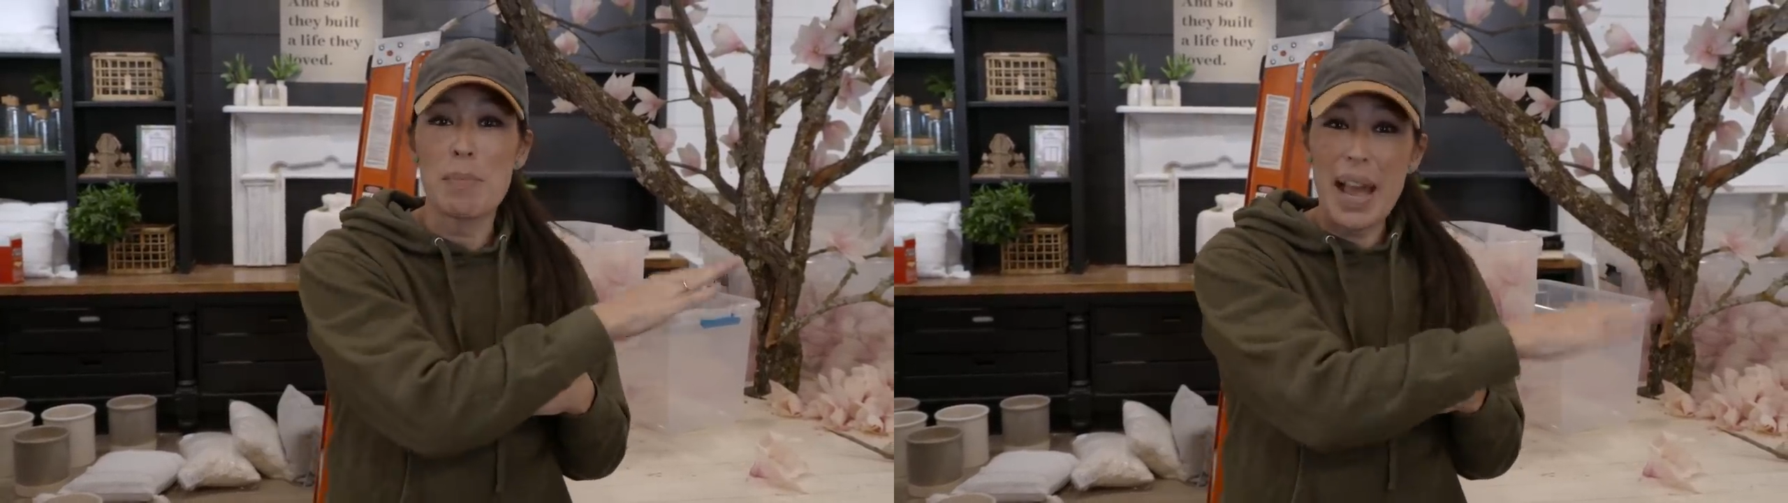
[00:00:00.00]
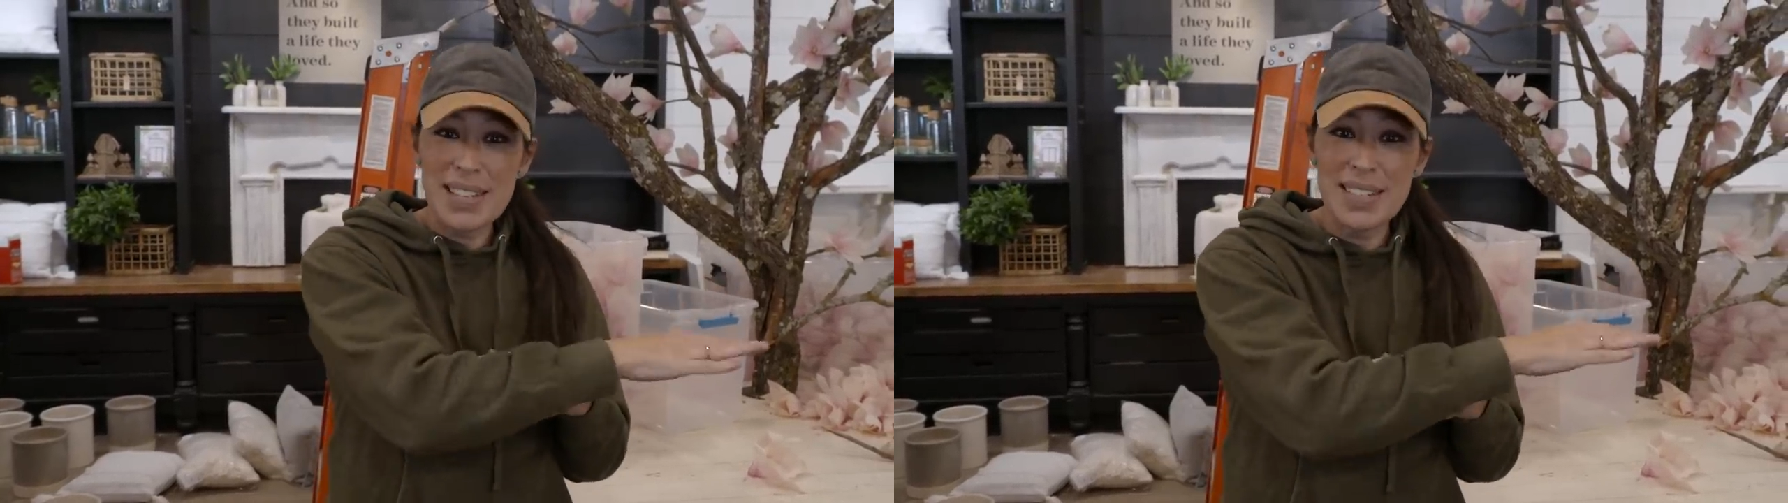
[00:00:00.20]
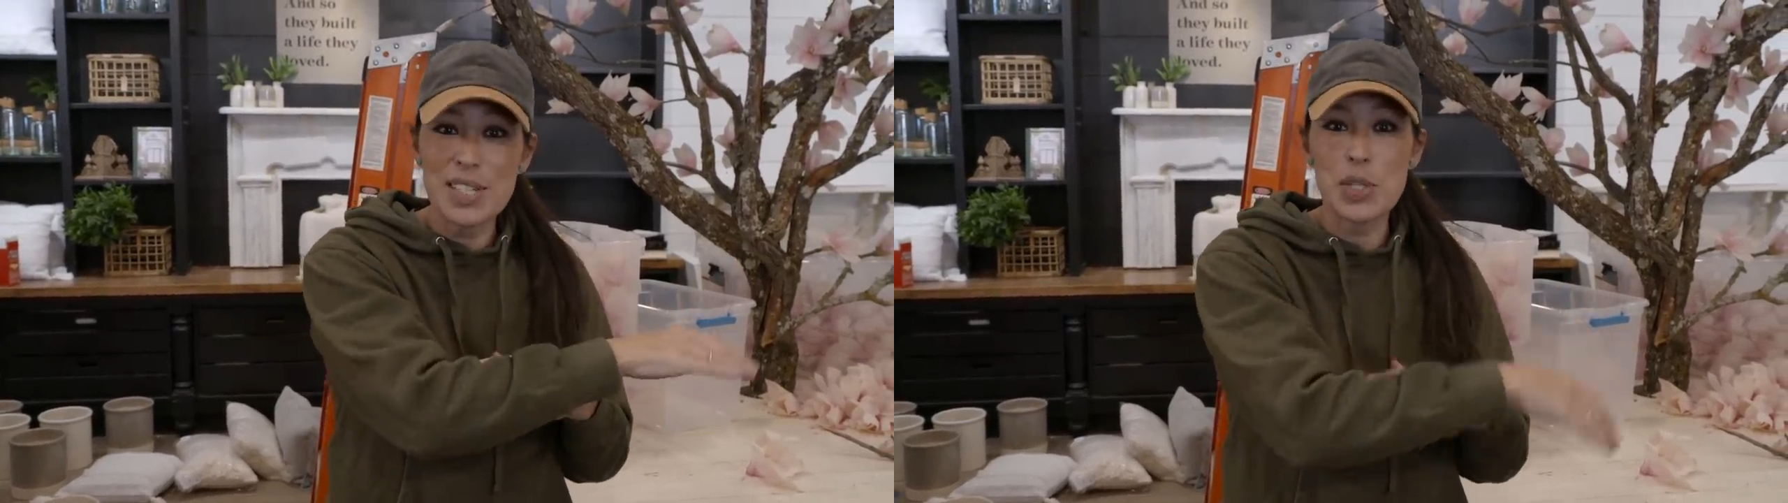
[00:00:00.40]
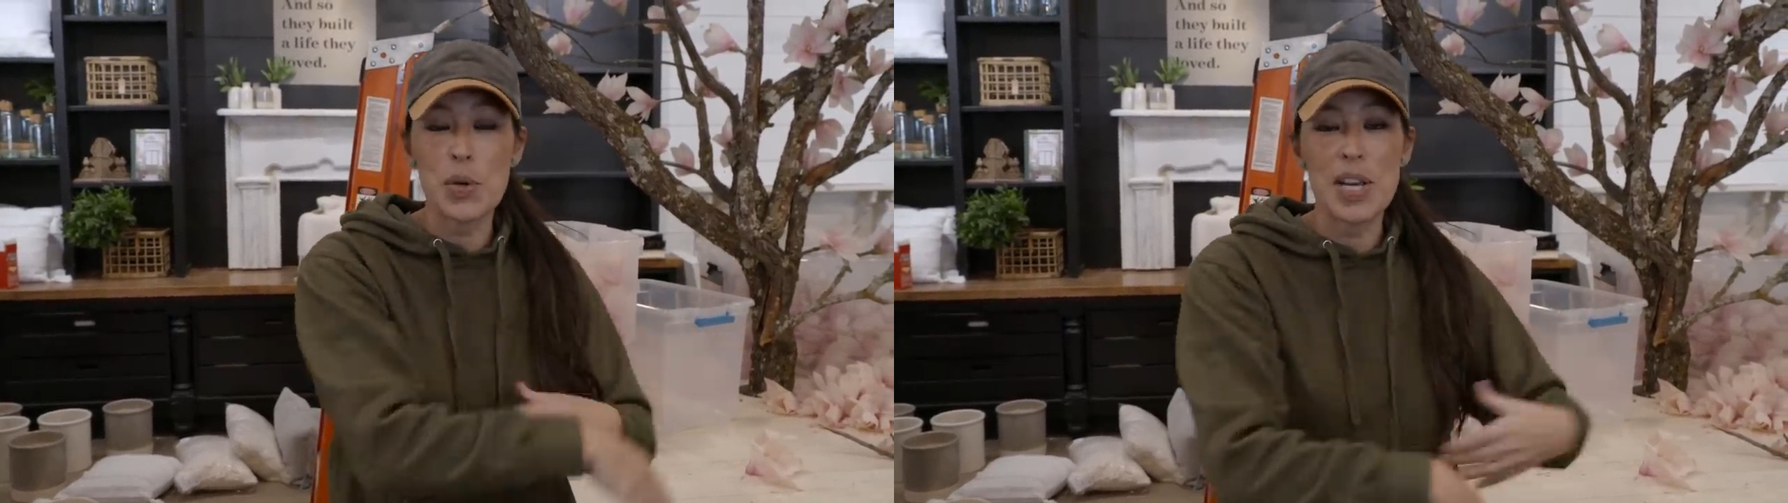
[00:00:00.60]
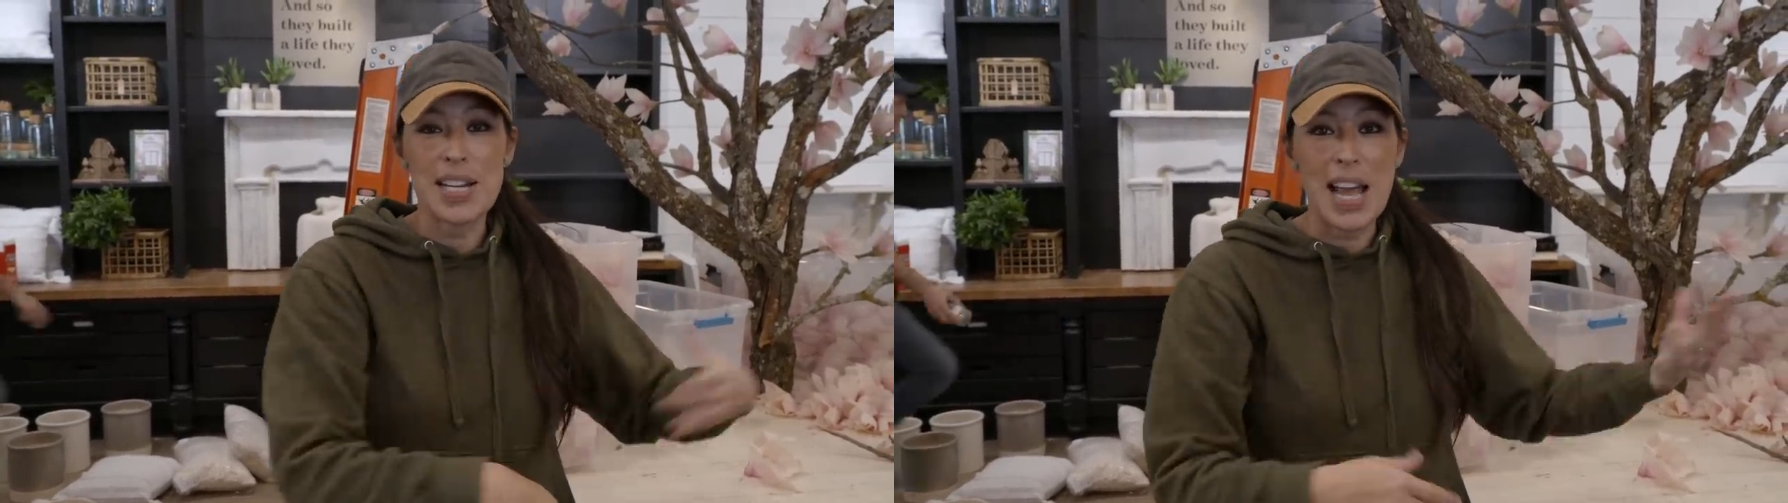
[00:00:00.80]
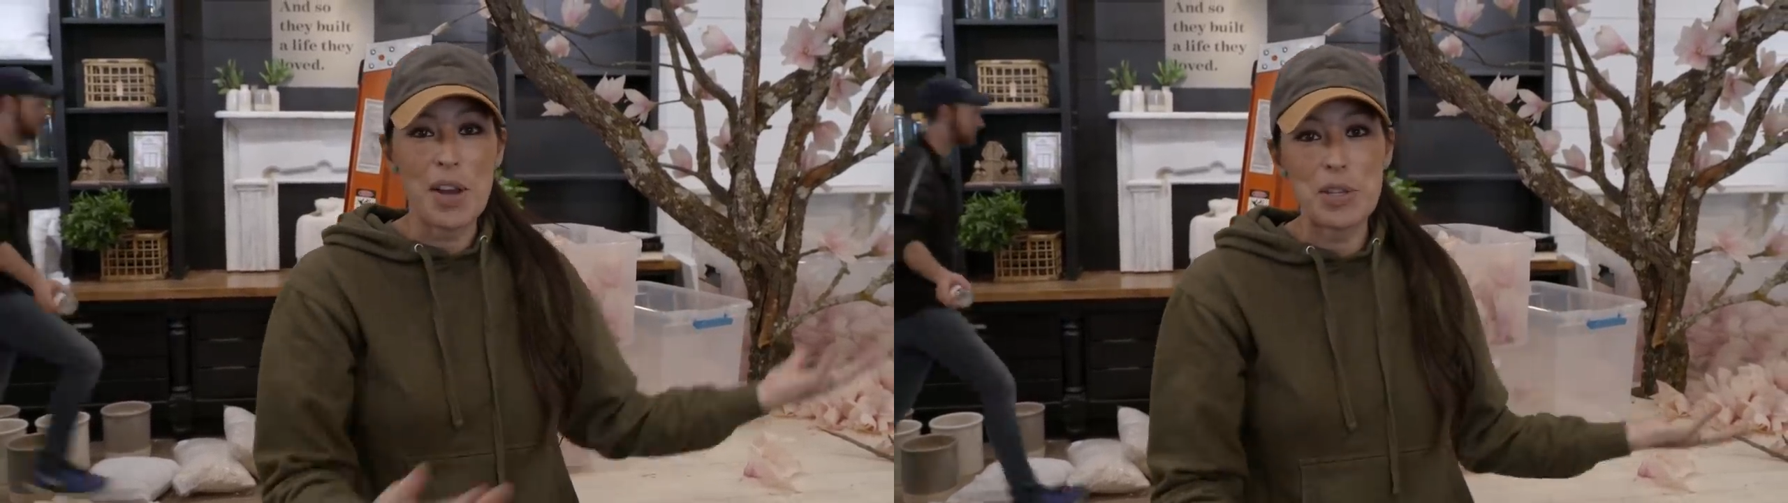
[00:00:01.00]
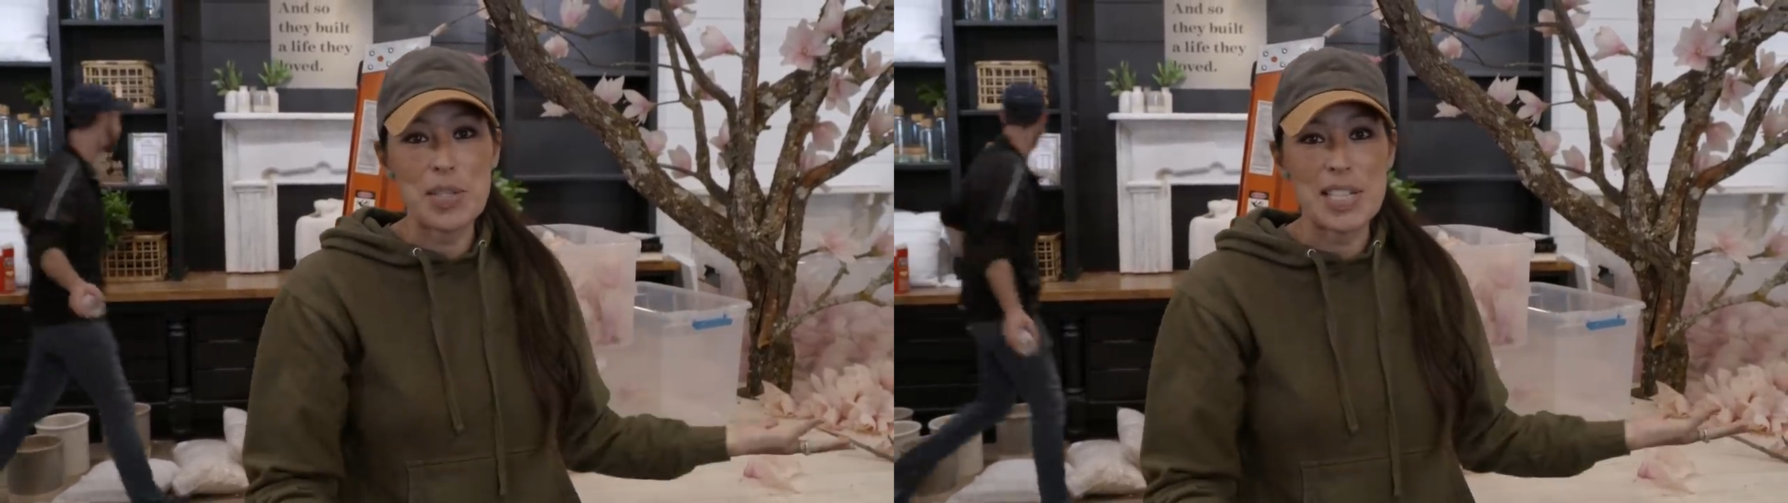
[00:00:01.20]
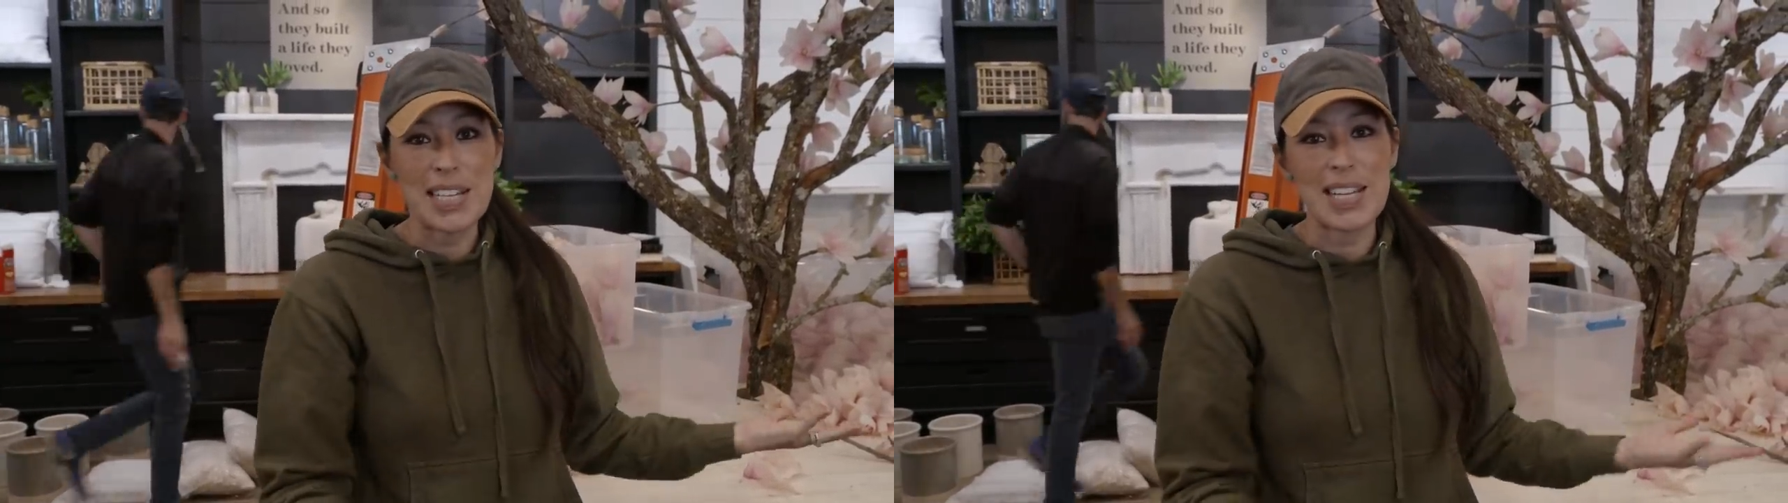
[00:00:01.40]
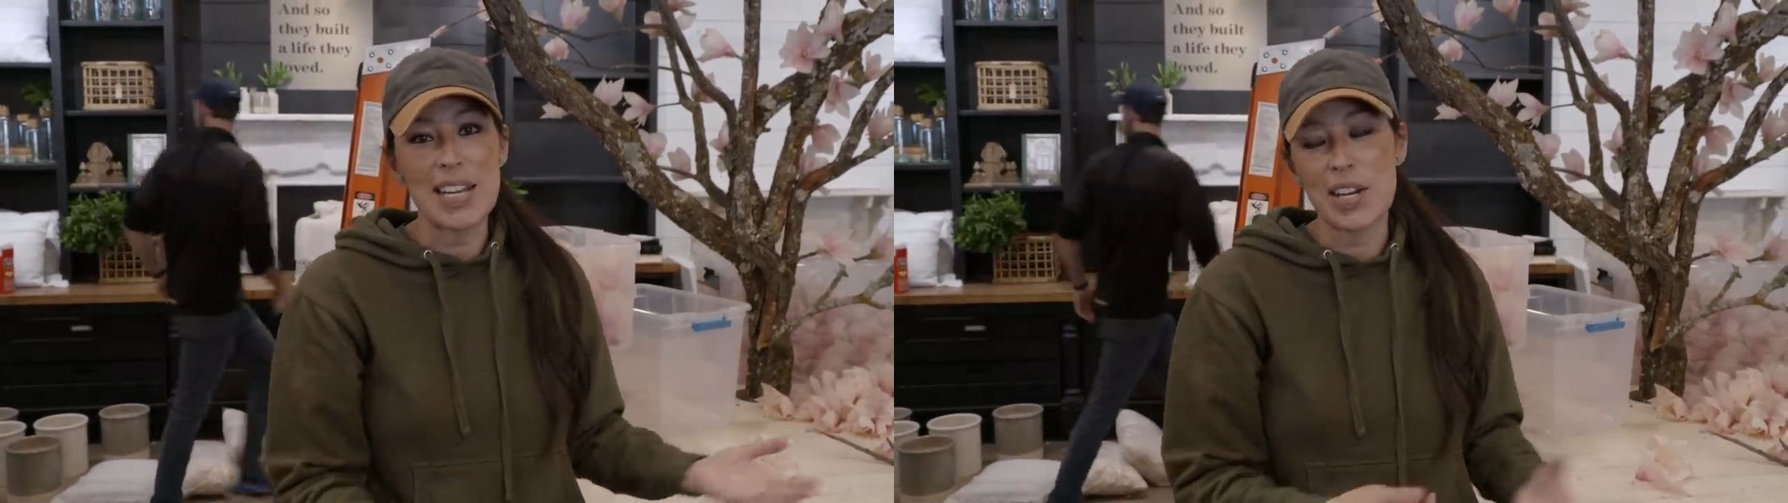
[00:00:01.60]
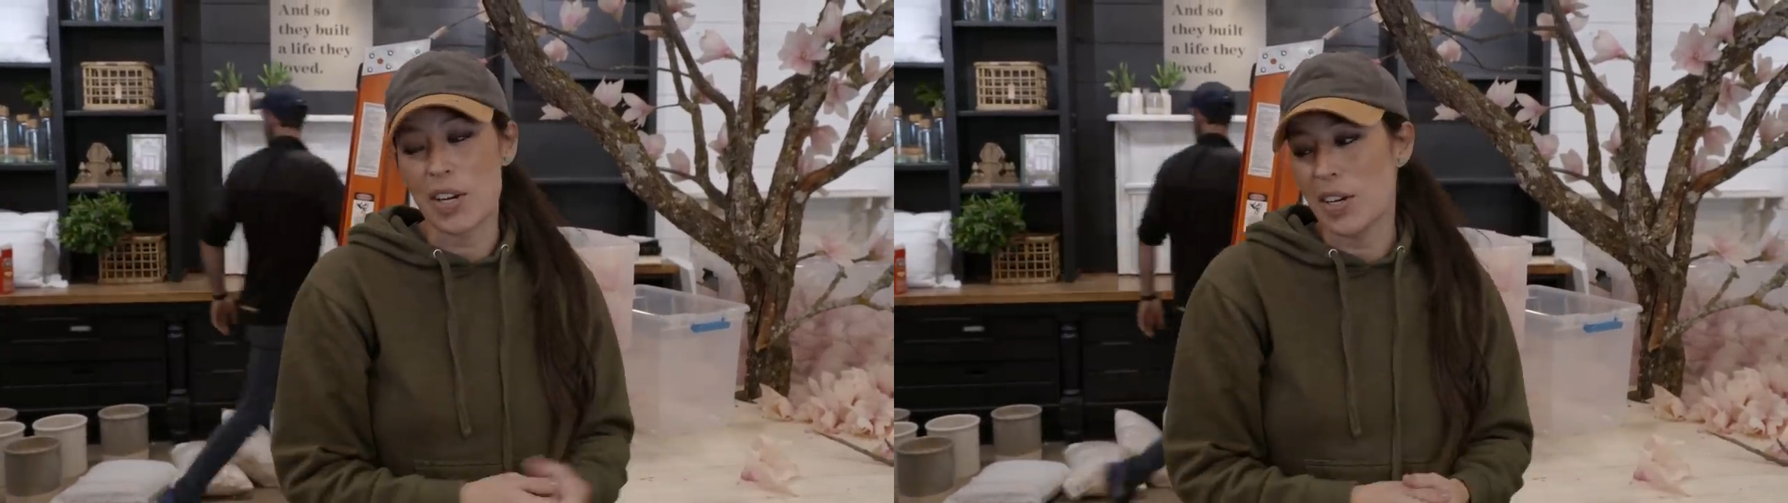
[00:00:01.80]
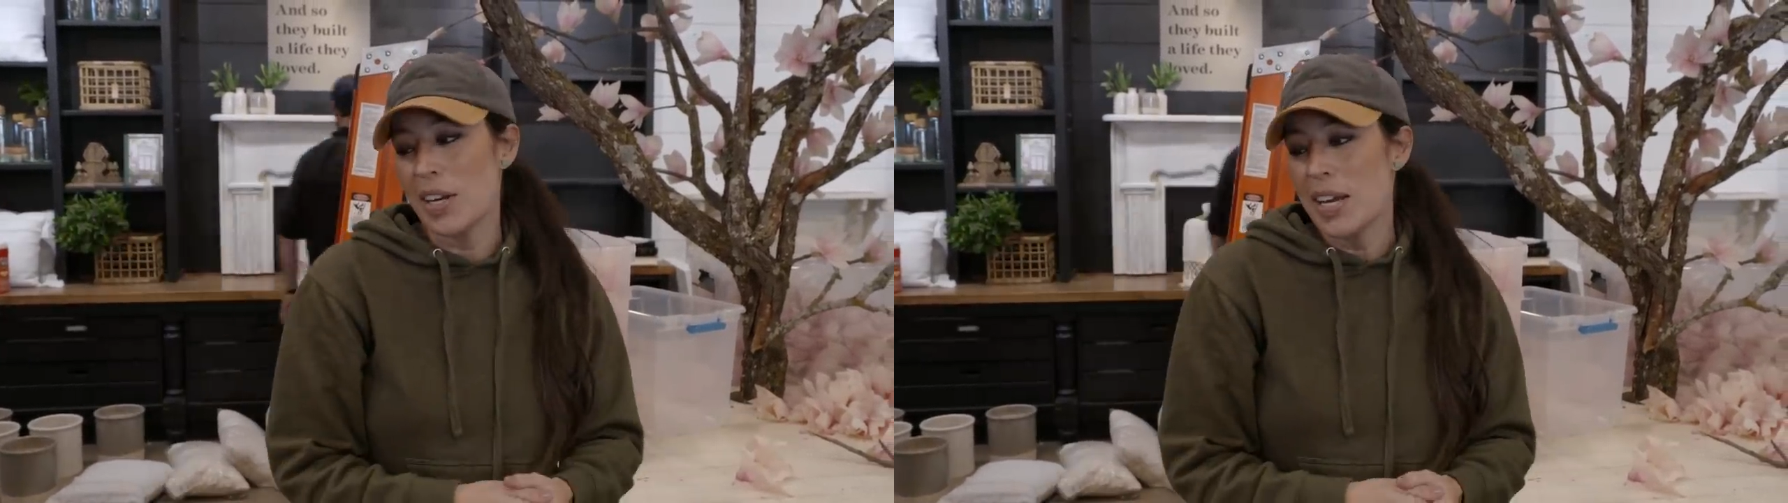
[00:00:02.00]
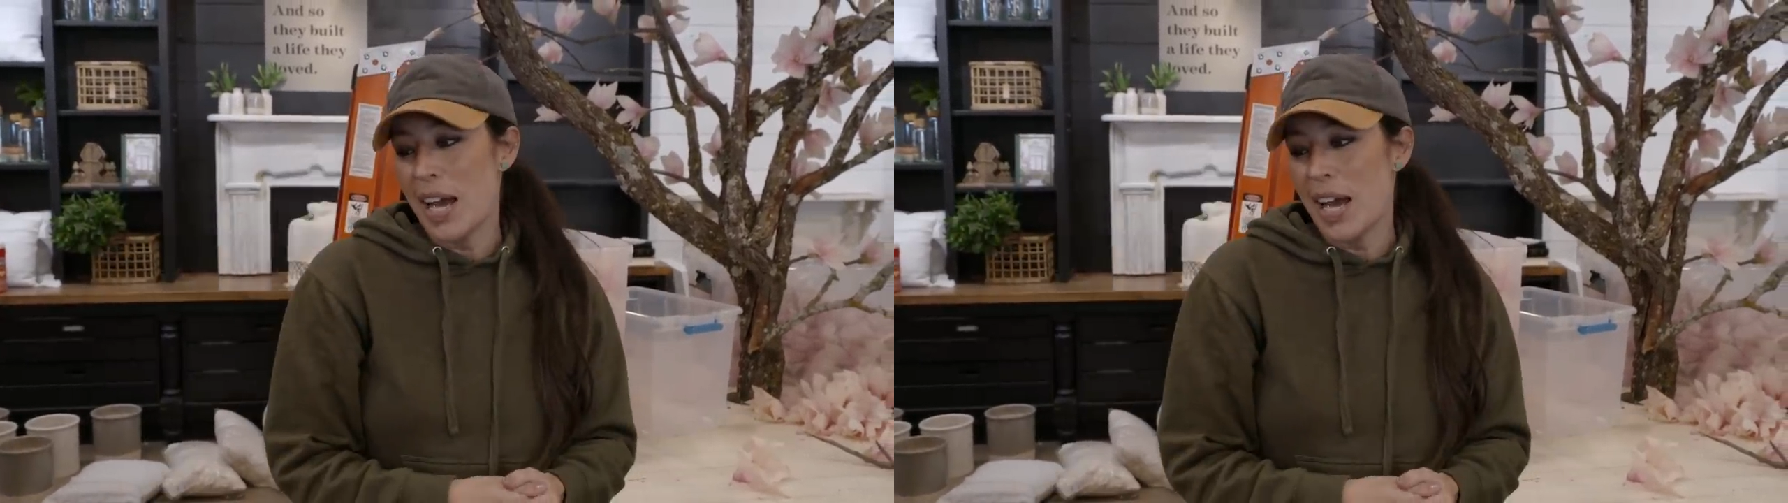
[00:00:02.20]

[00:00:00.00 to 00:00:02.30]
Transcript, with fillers: a magazine story and now you see it here.